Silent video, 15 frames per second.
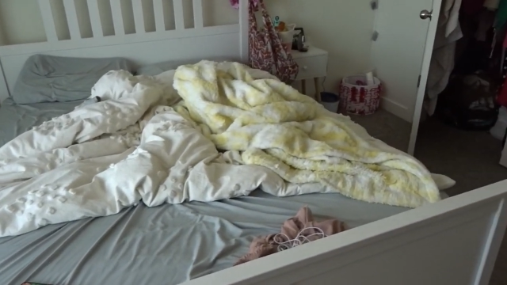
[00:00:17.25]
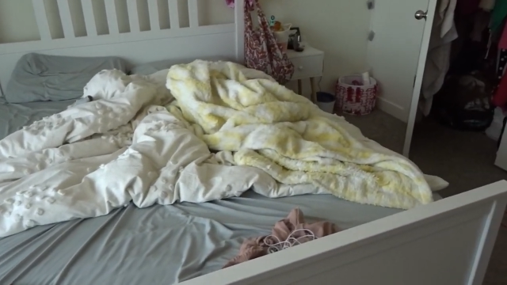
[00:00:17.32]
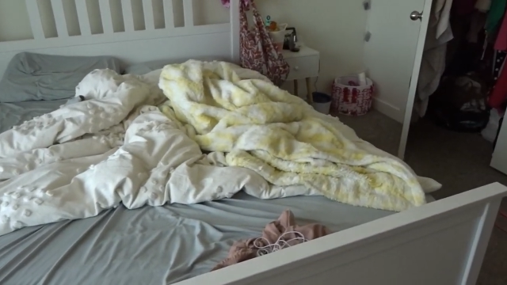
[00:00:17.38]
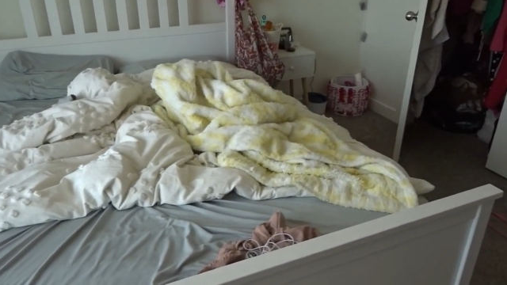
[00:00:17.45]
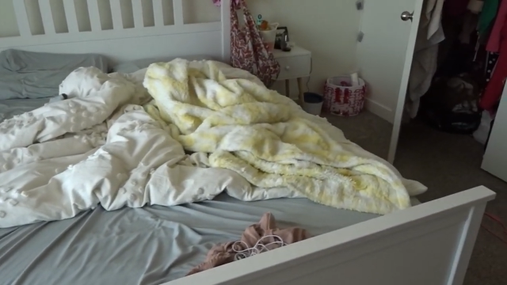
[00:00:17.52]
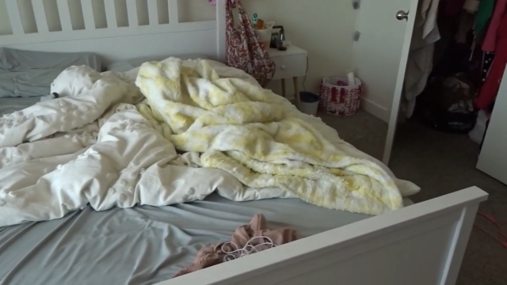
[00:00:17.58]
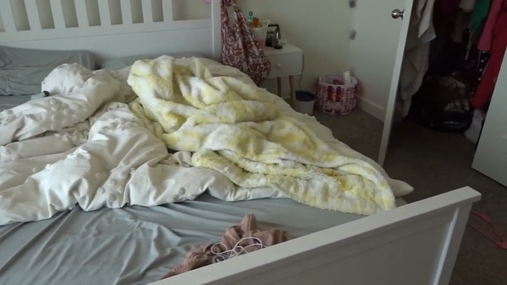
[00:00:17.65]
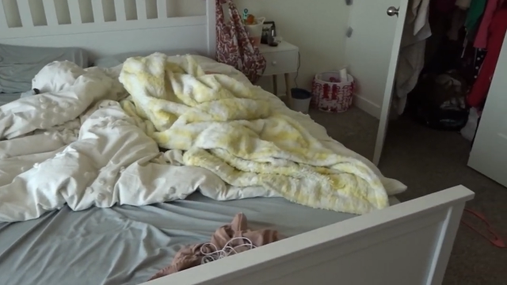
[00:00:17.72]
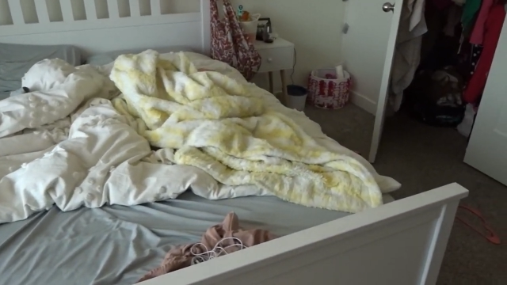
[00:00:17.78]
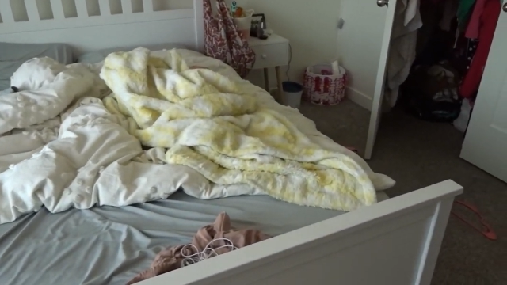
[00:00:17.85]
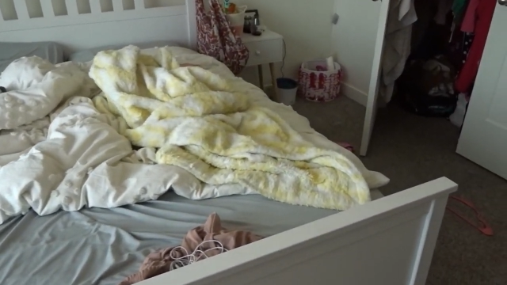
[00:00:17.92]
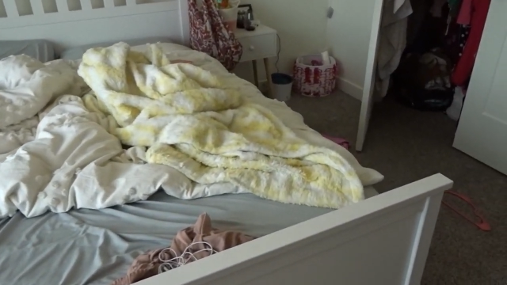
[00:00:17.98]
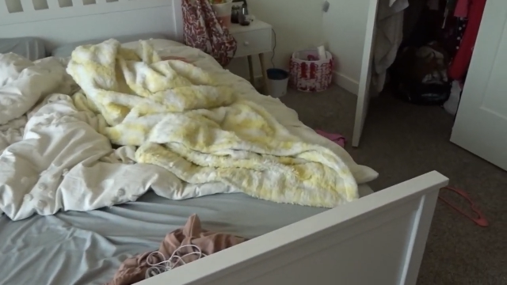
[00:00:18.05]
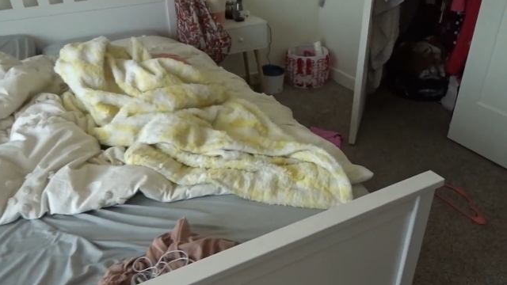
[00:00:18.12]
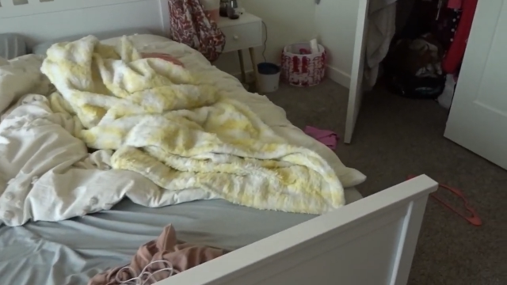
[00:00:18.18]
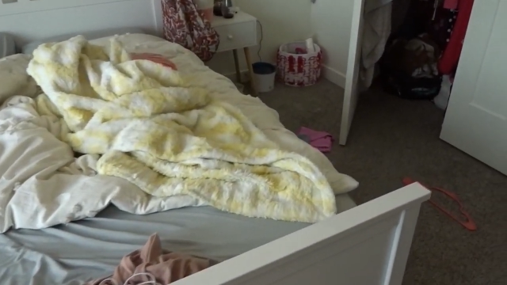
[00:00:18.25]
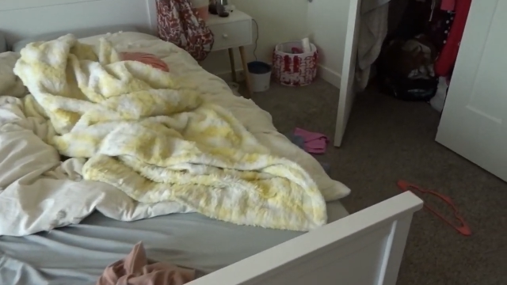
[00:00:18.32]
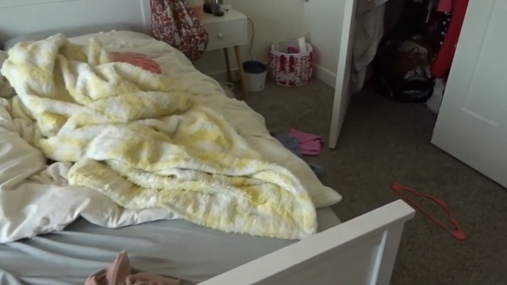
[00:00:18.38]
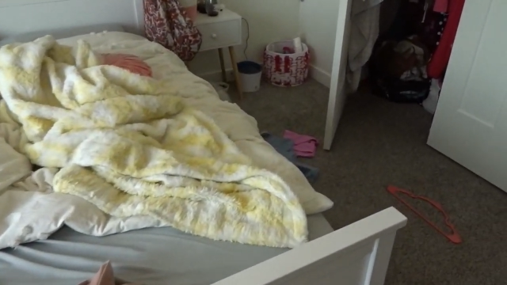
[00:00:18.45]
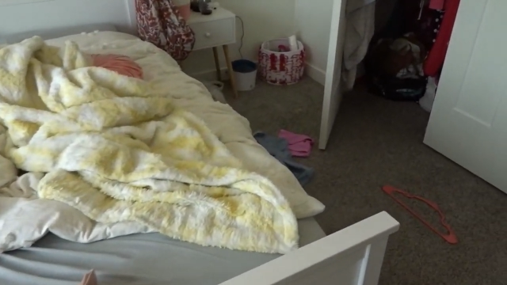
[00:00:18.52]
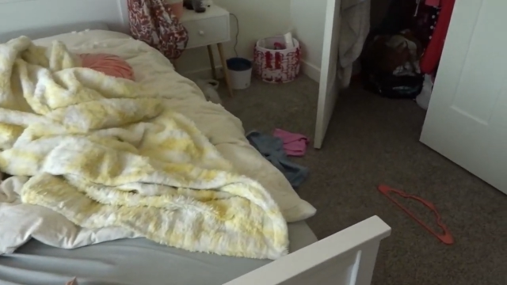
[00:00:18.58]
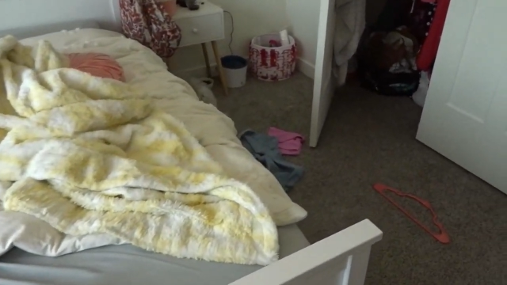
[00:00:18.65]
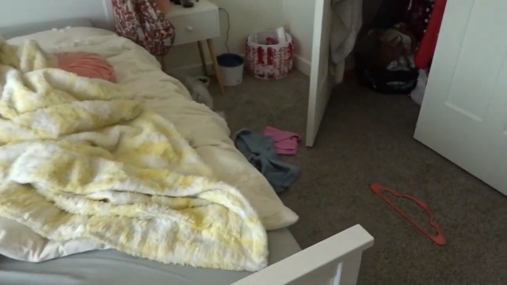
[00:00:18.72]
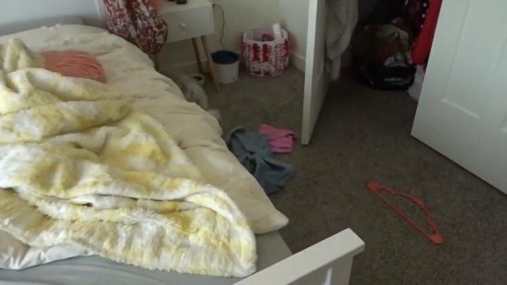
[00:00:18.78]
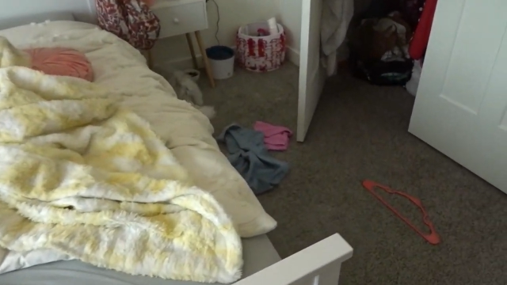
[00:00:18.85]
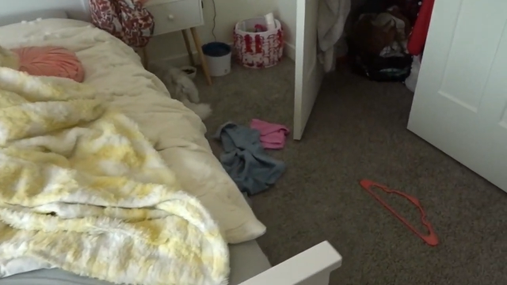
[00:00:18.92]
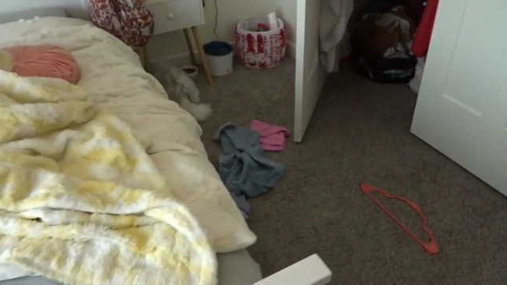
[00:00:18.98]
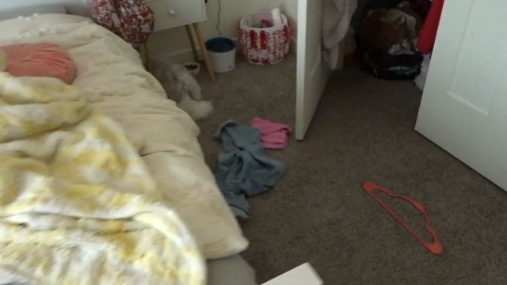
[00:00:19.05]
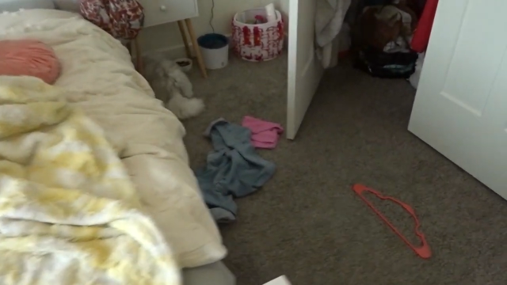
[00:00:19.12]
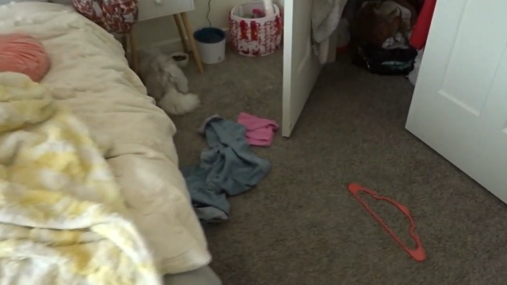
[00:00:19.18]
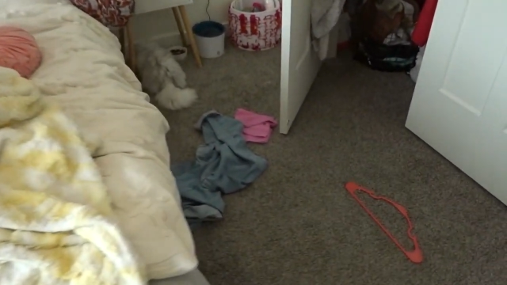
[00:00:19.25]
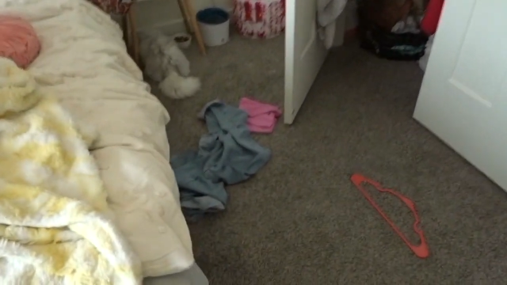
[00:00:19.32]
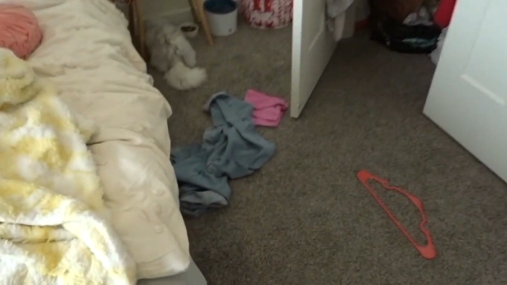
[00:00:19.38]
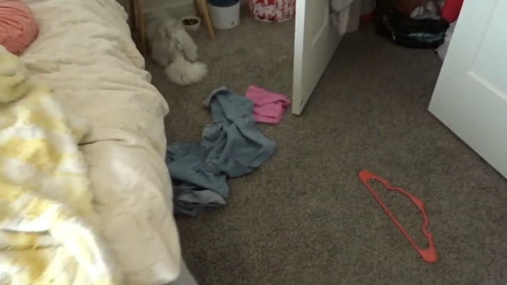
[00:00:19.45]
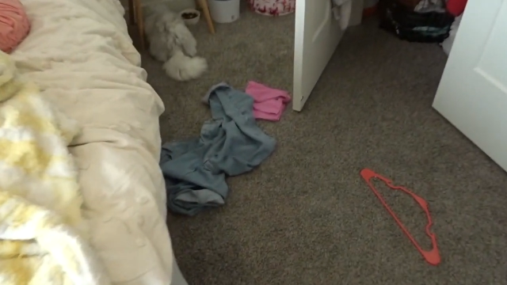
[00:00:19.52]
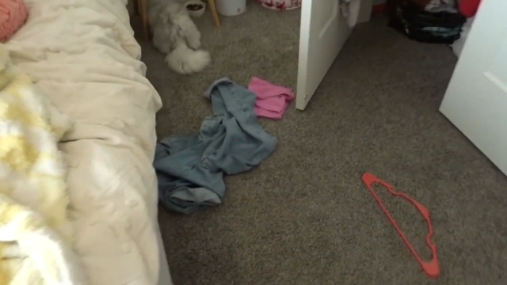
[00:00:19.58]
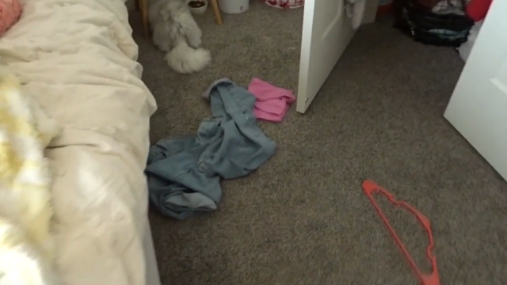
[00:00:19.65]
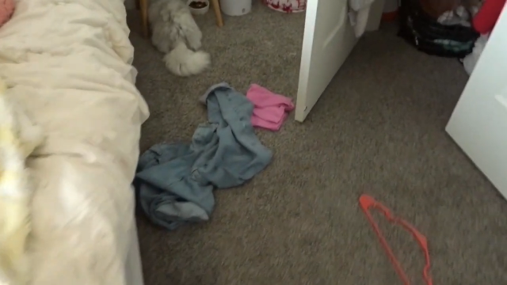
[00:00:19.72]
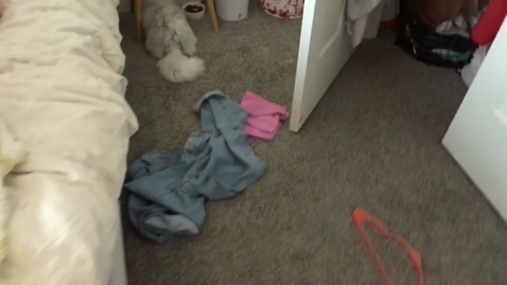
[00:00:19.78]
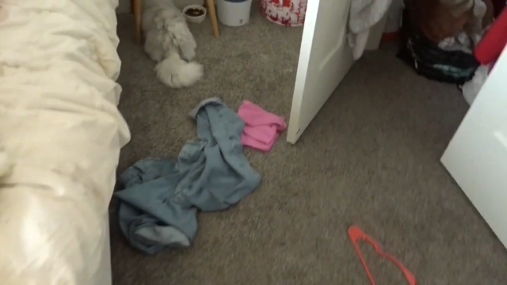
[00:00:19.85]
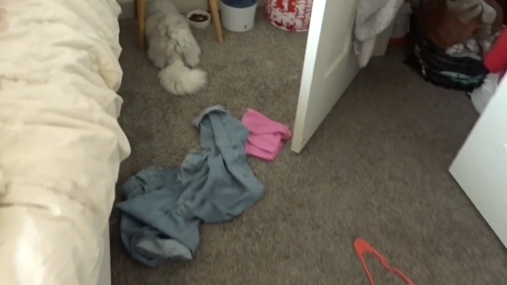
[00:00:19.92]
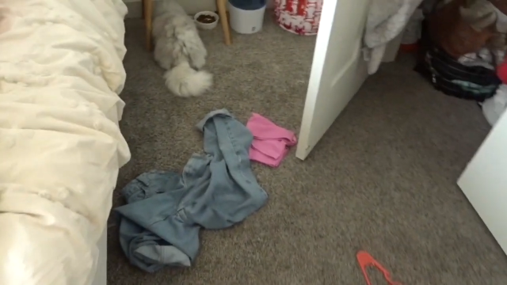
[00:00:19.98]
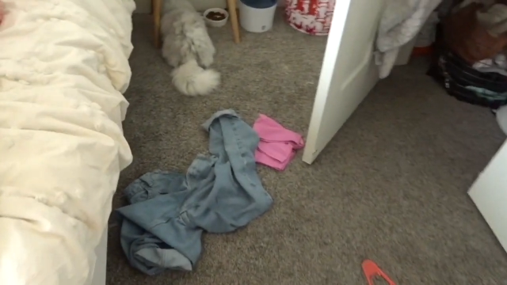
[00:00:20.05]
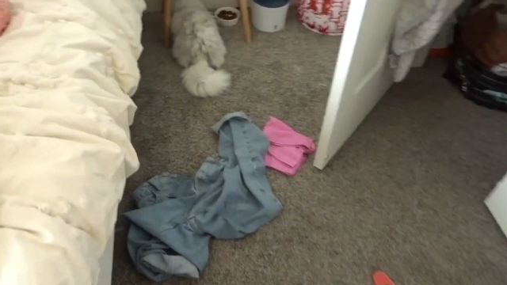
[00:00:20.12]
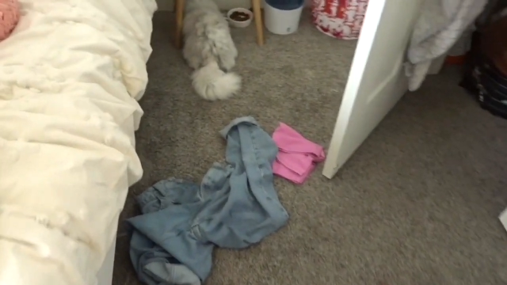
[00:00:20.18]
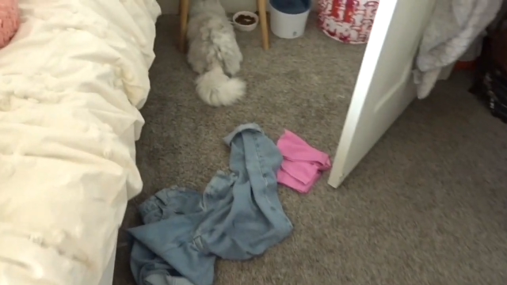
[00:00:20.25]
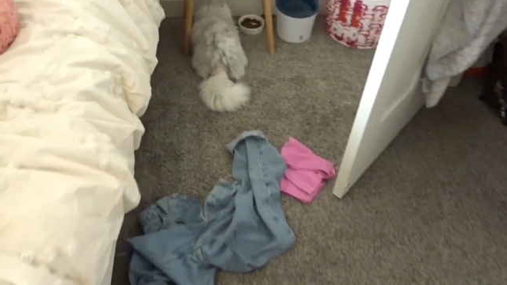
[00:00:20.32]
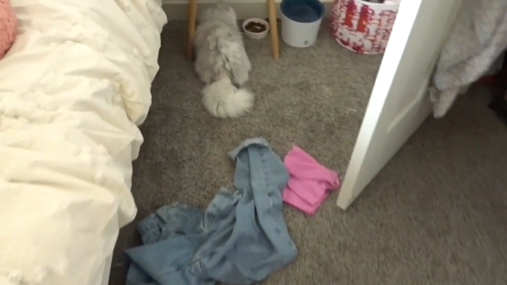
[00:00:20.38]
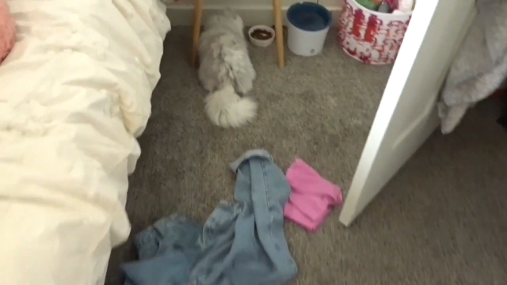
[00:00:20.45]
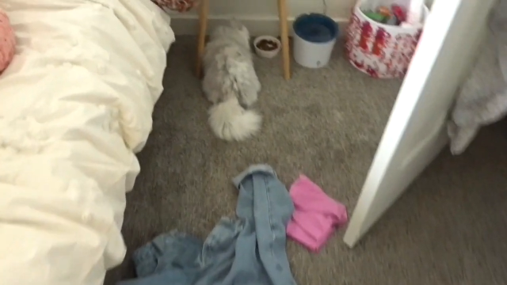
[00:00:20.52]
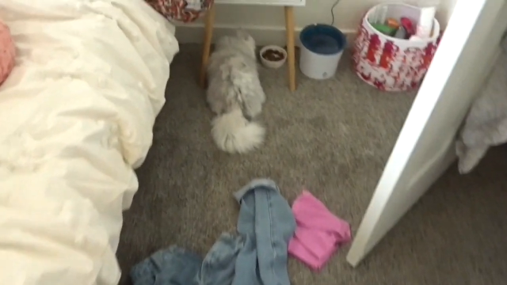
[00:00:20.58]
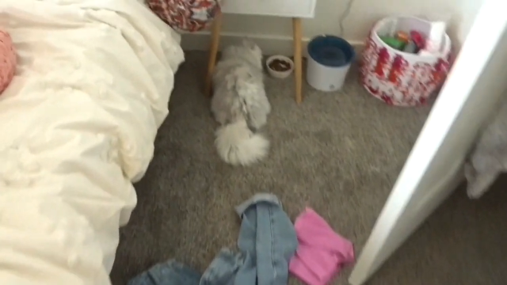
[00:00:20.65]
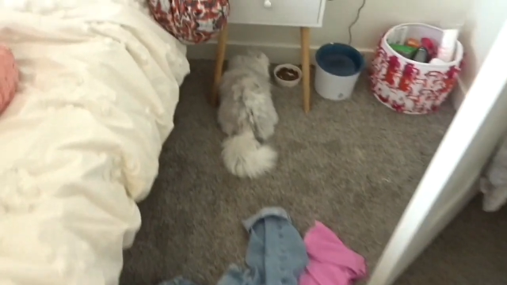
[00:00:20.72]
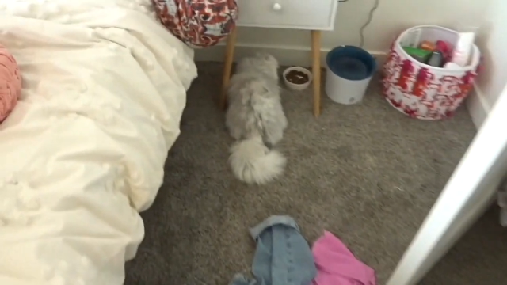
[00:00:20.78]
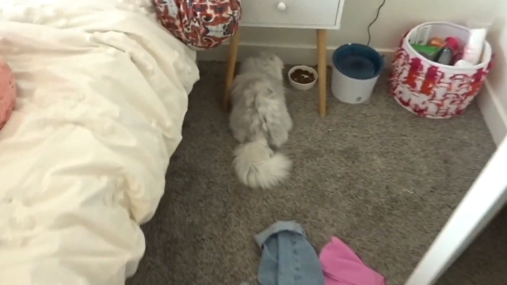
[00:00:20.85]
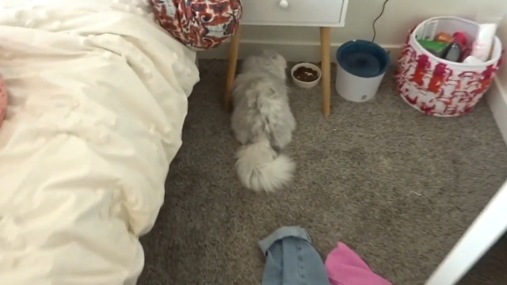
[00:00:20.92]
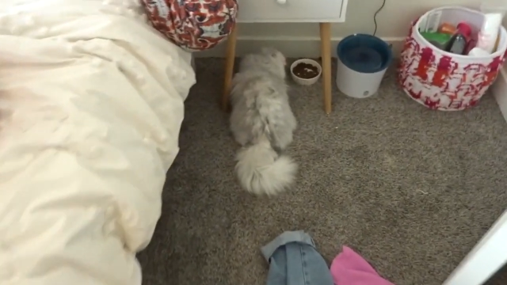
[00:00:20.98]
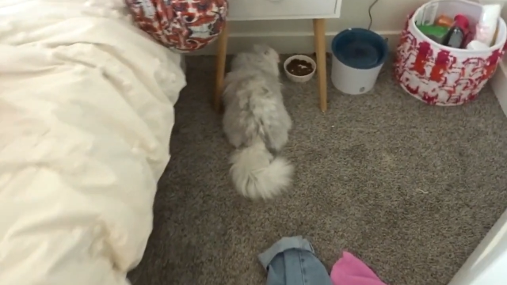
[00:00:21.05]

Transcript: Nobody's mouth can be seen.